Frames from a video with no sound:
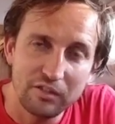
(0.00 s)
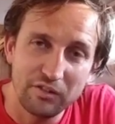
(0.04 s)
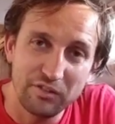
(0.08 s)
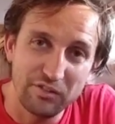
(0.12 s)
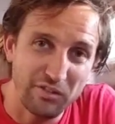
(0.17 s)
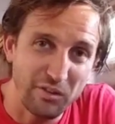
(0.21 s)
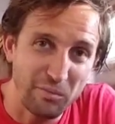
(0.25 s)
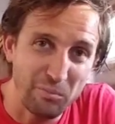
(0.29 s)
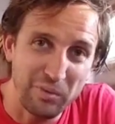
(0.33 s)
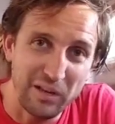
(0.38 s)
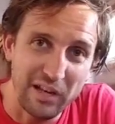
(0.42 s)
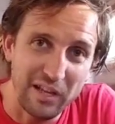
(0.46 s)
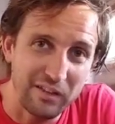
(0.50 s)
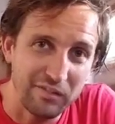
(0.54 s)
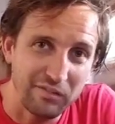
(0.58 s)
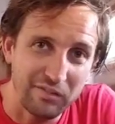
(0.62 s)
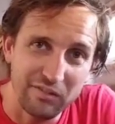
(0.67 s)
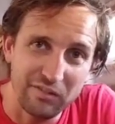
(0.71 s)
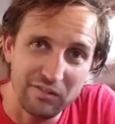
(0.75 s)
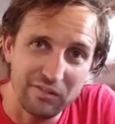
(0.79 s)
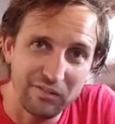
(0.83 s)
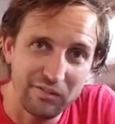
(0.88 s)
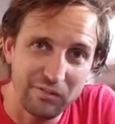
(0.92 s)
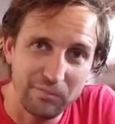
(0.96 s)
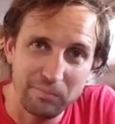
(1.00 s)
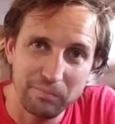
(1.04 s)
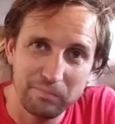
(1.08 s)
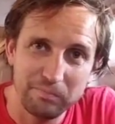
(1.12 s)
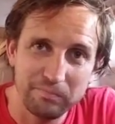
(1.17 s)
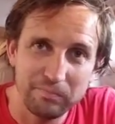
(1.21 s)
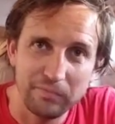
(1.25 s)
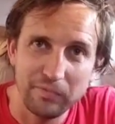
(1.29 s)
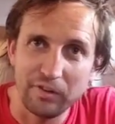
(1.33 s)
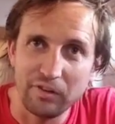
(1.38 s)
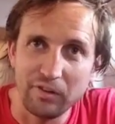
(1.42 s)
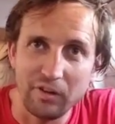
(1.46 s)
Some places
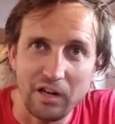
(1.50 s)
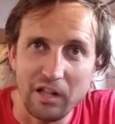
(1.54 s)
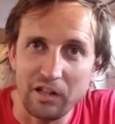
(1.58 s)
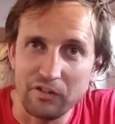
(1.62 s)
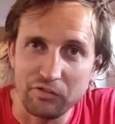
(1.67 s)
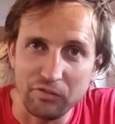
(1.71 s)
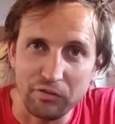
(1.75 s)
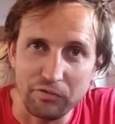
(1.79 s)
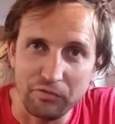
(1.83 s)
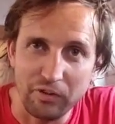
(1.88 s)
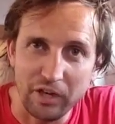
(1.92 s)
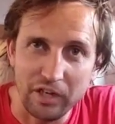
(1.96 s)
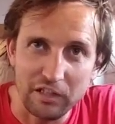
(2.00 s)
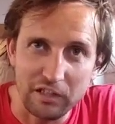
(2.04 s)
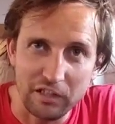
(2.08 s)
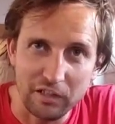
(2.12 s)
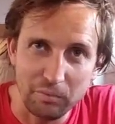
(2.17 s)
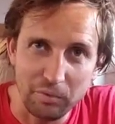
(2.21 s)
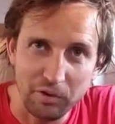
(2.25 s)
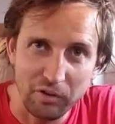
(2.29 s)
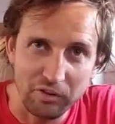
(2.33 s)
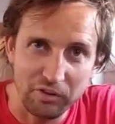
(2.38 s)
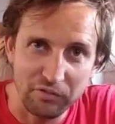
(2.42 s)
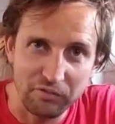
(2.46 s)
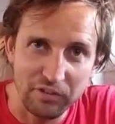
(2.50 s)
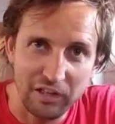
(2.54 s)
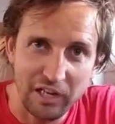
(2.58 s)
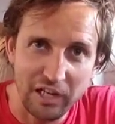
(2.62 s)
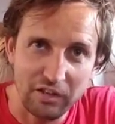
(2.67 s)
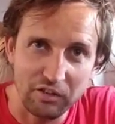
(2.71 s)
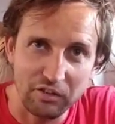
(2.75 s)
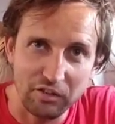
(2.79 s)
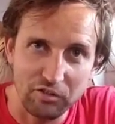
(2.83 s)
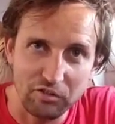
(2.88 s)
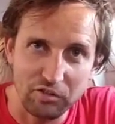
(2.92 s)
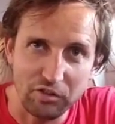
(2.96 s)
they're not so friendly about even
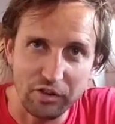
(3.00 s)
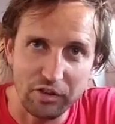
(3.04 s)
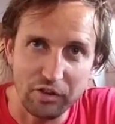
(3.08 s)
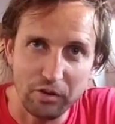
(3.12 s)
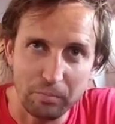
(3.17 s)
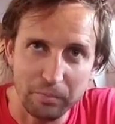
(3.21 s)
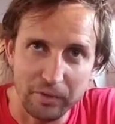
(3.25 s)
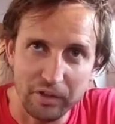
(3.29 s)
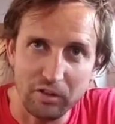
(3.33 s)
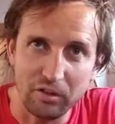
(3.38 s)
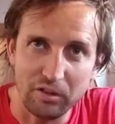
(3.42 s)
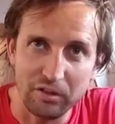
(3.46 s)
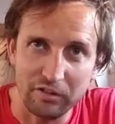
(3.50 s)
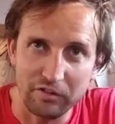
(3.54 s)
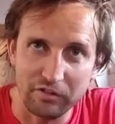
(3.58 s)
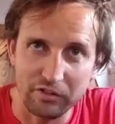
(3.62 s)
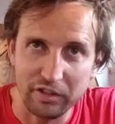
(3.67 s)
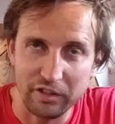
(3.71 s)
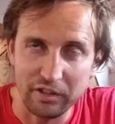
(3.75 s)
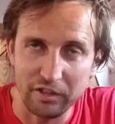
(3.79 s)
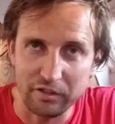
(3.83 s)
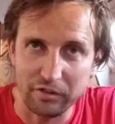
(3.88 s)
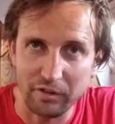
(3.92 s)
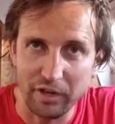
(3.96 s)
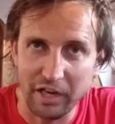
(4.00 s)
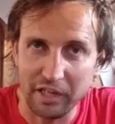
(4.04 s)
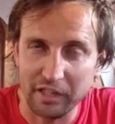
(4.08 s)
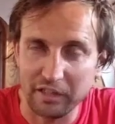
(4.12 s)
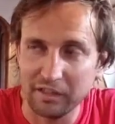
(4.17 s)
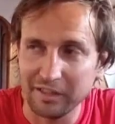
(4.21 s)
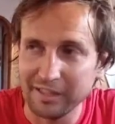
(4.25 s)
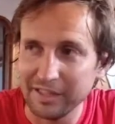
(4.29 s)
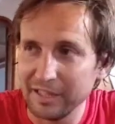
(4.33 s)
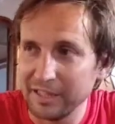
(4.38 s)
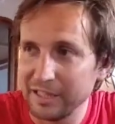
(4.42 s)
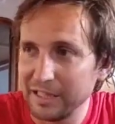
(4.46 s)
letting you tie up and all this kind of
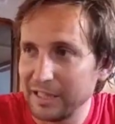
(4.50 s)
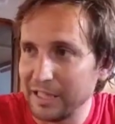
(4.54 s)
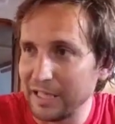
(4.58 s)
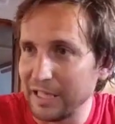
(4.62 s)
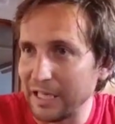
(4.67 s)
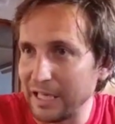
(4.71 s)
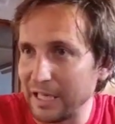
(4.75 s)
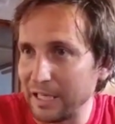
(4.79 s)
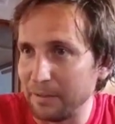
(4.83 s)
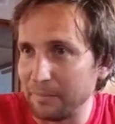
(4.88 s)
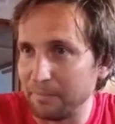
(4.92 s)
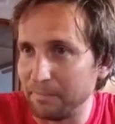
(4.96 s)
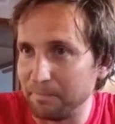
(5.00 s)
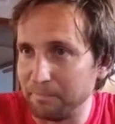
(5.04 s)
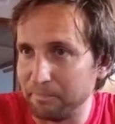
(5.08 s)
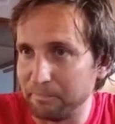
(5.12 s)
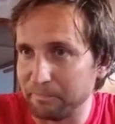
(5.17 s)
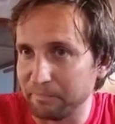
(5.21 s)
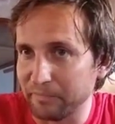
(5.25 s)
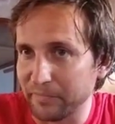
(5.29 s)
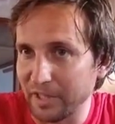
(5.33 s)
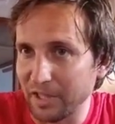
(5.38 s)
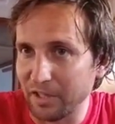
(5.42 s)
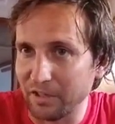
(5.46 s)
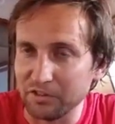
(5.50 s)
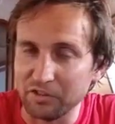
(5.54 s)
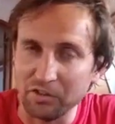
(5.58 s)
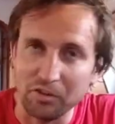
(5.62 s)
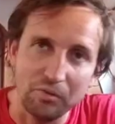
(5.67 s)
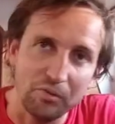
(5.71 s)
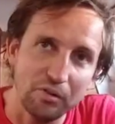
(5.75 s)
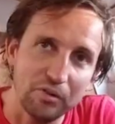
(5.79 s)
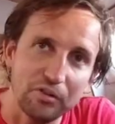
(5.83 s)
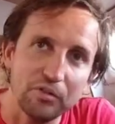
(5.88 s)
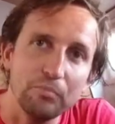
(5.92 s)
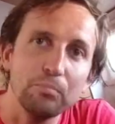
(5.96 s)
crack,
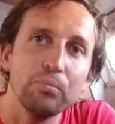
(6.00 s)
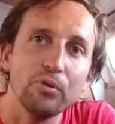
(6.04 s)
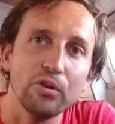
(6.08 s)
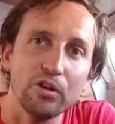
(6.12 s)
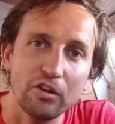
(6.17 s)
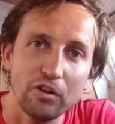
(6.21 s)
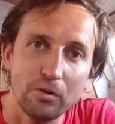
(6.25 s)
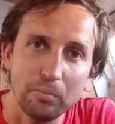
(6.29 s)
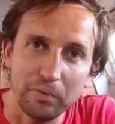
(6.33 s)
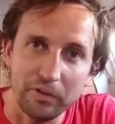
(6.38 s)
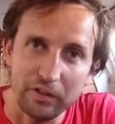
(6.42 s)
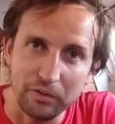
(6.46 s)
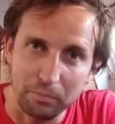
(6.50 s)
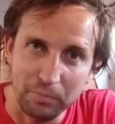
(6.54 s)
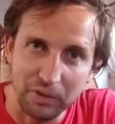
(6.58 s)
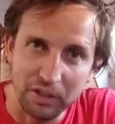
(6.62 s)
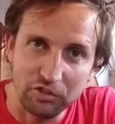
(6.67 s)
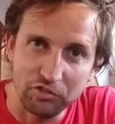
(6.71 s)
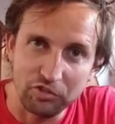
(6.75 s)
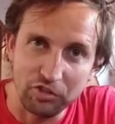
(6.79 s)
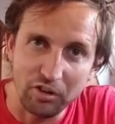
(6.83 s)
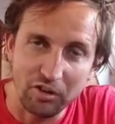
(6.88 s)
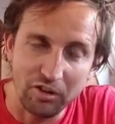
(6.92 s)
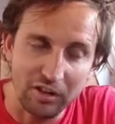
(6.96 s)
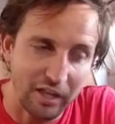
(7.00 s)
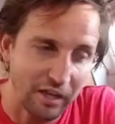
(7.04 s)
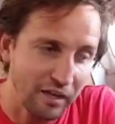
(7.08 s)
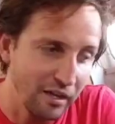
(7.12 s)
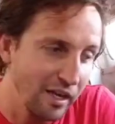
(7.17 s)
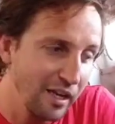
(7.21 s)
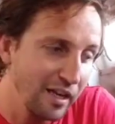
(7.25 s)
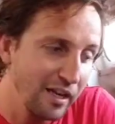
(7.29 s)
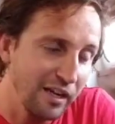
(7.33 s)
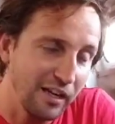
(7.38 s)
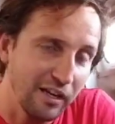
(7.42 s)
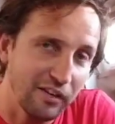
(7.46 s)
you know, or you pull it up on the beach and all that.
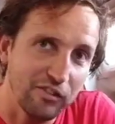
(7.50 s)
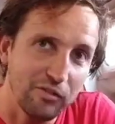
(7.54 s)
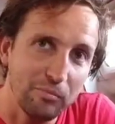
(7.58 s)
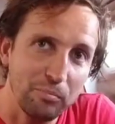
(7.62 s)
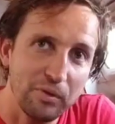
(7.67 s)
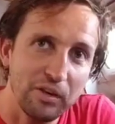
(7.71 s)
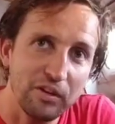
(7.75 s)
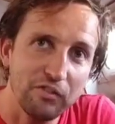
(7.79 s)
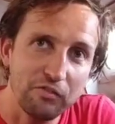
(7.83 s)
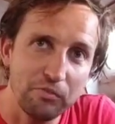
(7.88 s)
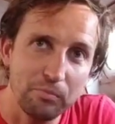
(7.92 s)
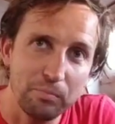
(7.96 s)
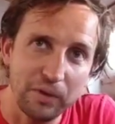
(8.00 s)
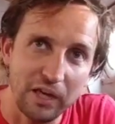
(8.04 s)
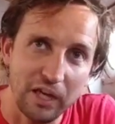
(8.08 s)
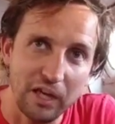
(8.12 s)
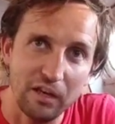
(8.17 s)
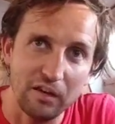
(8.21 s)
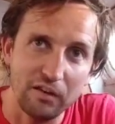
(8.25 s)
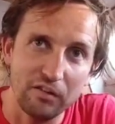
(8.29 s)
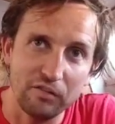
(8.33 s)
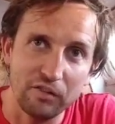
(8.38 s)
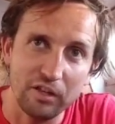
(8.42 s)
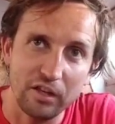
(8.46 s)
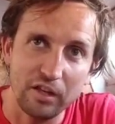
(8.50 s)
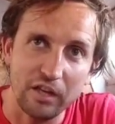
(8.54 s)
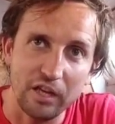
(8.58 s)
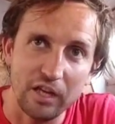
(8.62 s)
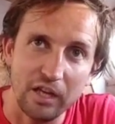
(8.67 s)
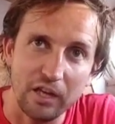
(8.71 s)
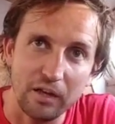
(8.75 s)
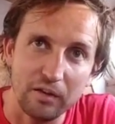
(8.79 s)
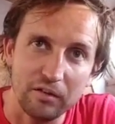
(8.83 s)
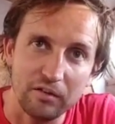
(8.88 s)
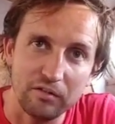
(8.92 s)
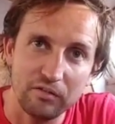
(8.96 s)
It's a bit of a pain
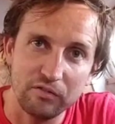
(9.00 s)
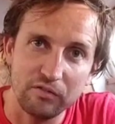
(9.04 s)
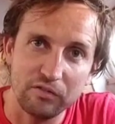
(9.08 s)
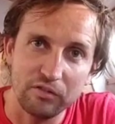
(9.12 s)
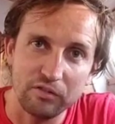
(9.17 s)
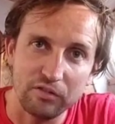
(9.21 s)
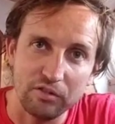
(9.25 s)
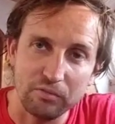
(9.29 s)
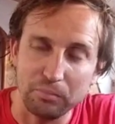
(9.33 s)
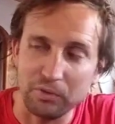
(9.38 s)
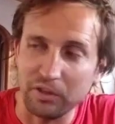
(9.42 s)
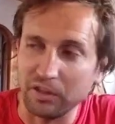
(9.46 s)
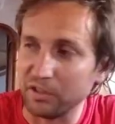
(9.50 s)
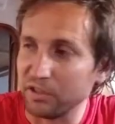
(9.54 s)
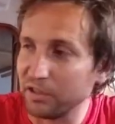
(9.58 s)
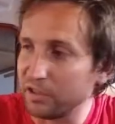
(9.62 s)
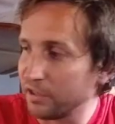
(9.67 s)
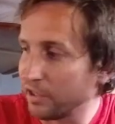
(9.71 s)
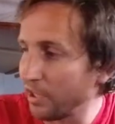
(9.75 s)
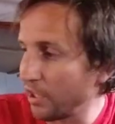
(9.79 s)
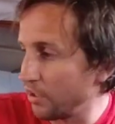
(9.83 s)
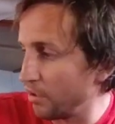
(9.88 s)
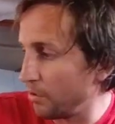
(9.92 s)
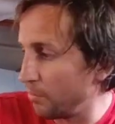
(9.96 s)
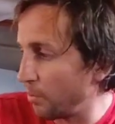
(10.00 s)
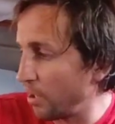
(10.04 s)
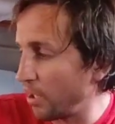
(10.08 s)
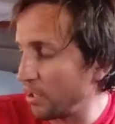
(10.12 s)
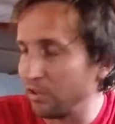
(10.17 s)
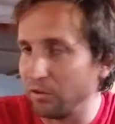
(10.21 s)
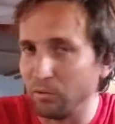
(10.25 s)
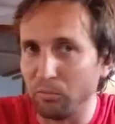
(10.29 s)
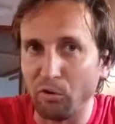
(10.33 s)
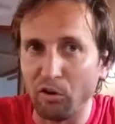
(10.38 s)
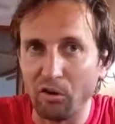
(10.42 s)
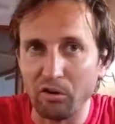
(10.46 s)
to be getting a
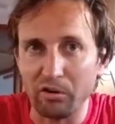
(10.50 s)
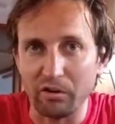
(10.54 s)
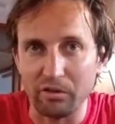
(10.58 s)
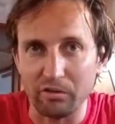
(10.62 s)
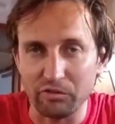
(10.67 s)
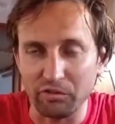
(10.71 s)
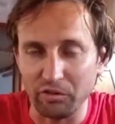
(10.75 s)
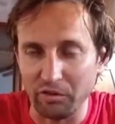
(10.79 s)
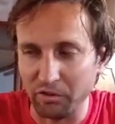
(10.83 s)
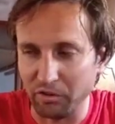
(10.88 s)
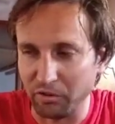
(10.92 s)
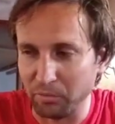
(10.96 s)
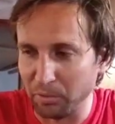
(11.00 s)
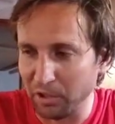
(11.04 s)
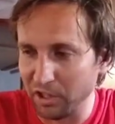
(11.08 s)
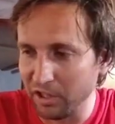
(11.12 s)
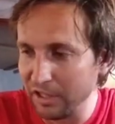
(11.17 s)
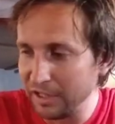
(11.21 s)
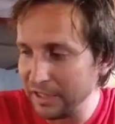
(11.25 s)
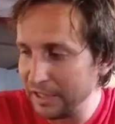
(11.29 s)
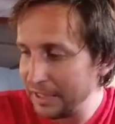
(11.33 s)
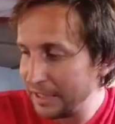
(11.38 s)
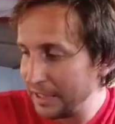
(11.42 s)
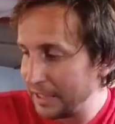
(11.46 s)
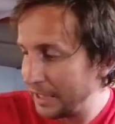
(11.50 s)
bottle of water, do you know what I mean?